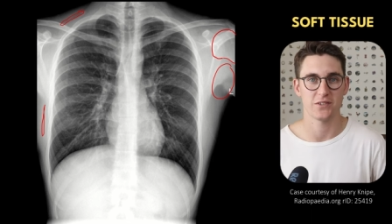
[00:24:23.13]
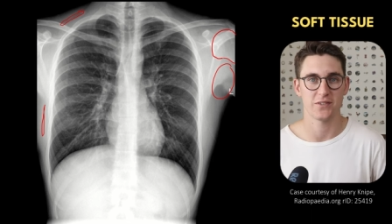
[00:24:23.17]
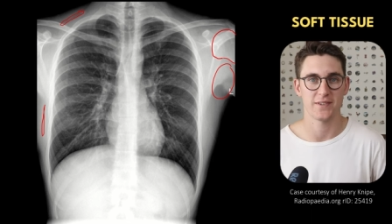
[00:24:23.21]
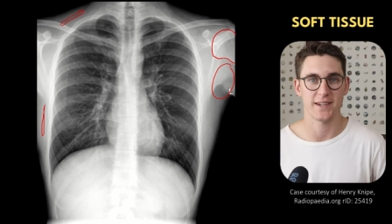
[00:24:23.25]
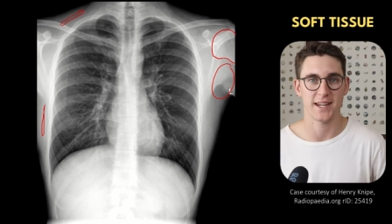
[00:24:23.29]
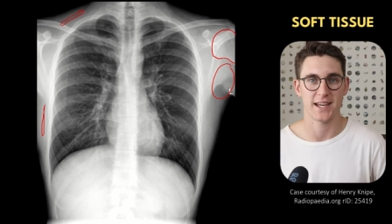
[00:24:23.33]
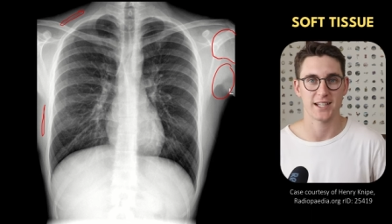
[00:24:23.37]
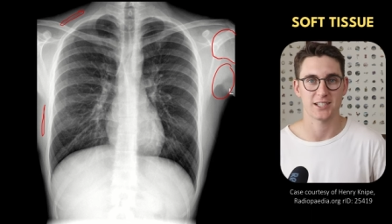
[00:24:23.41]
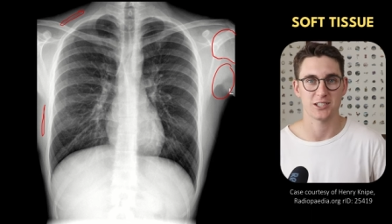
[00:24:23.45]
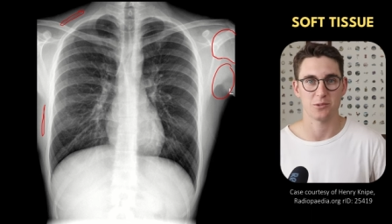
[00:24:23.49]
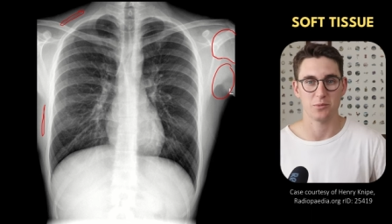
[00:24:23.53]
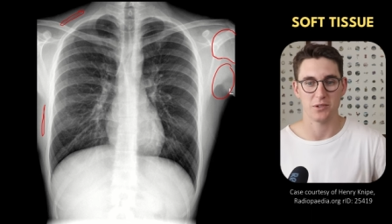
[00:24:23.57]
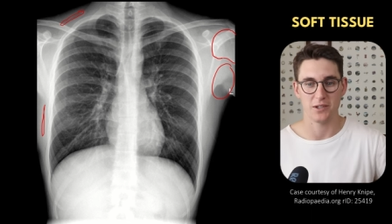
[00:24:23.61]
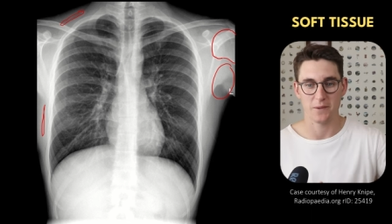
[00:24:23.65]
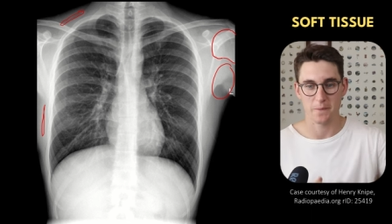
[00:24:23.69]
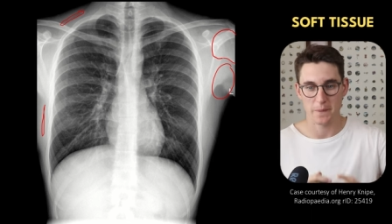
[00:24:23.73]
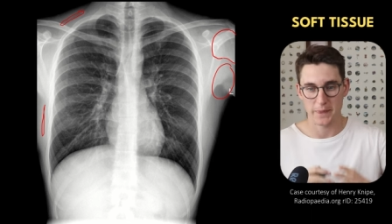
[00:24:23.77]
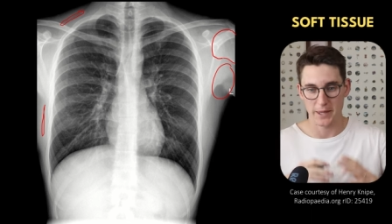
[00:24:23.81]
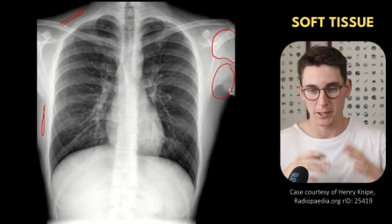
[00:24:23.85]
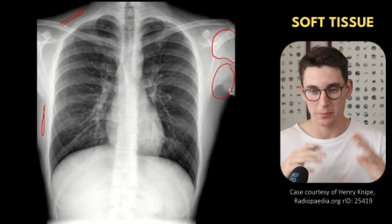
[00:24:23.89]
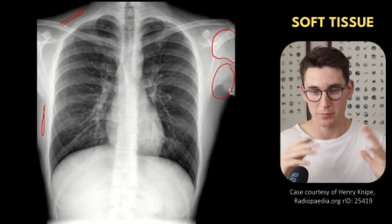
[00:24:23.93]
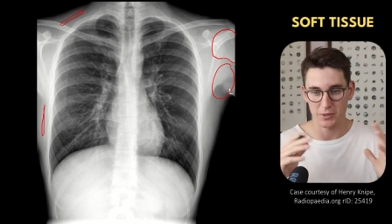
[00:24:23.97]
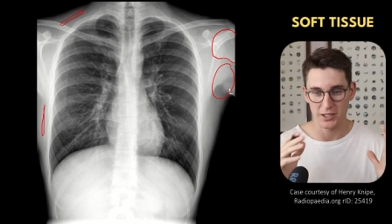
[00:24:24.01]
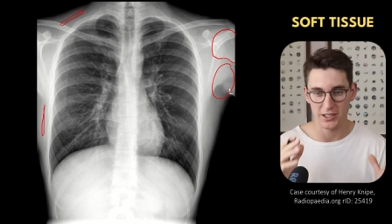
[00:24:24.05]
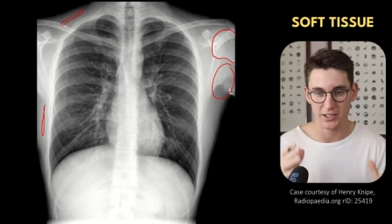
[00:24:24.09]
of anatomy,
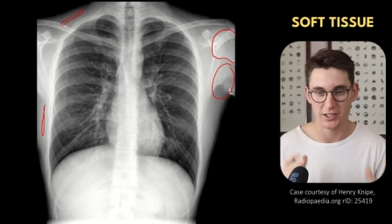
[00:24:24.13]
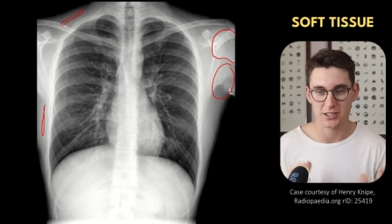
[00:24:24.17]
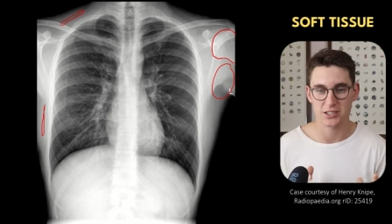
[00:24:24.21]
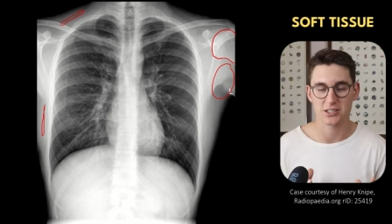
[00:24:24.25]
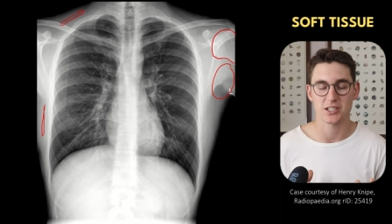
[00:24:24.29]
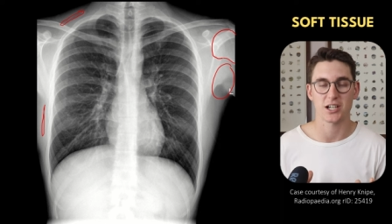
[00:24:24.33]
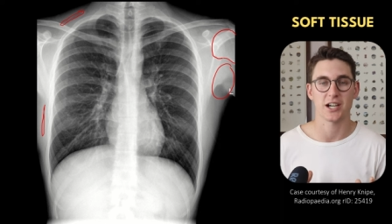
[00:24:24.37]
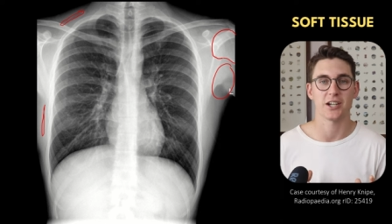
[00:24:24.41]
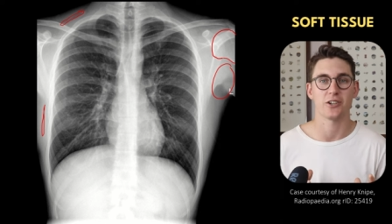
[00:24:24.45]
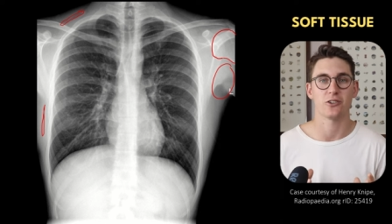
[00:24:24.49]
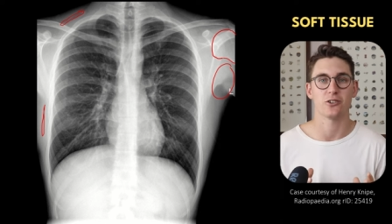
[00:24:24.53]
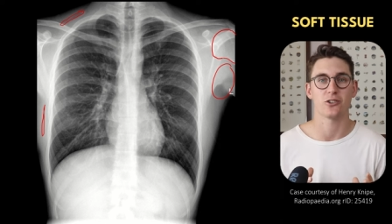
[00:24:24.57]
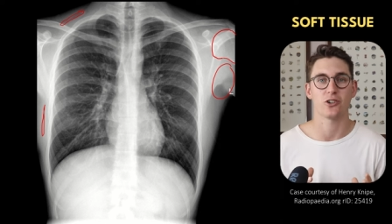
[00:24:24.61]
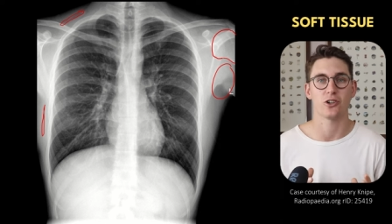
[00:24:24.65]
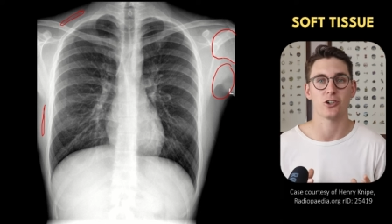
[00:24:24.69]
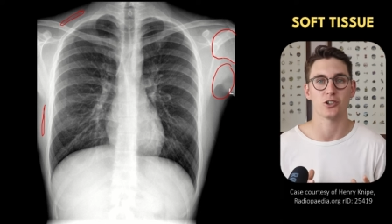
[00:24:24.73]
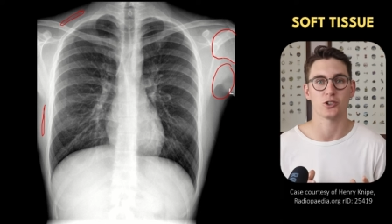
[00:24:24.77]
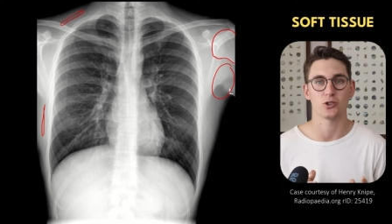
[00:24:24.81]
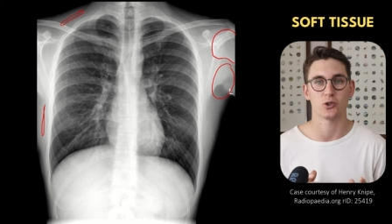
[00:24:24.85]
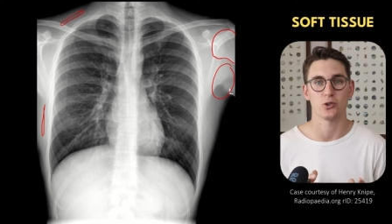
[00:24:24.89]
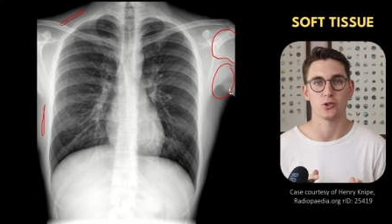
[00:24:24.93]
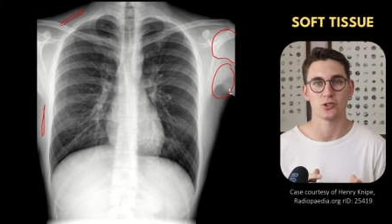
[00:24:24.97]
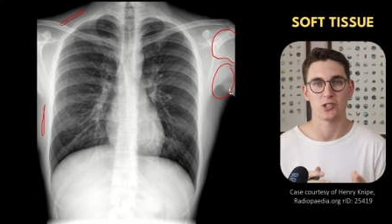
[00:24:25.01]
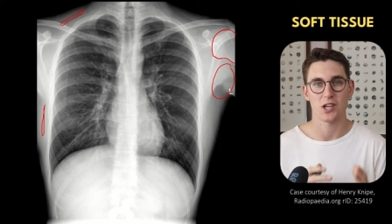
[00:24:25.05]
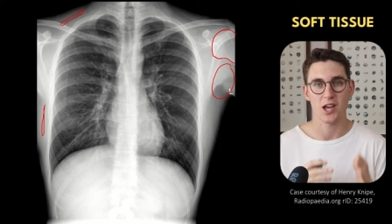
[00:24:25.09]
the mediastinal
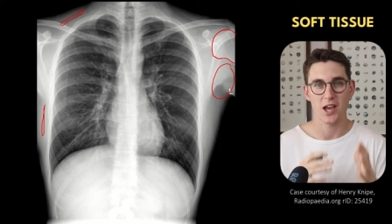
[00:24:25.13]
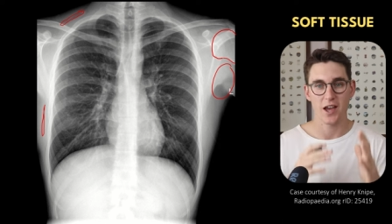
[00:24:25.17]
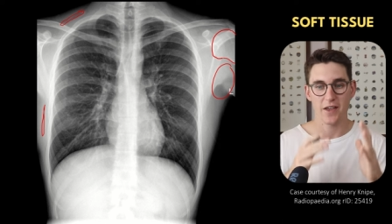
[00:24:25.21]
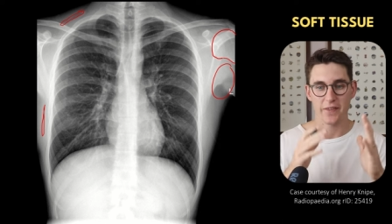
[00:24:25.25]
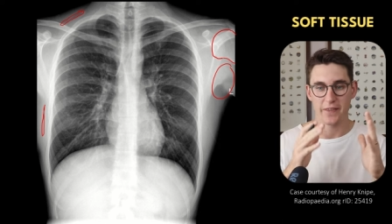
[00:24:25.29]
contours,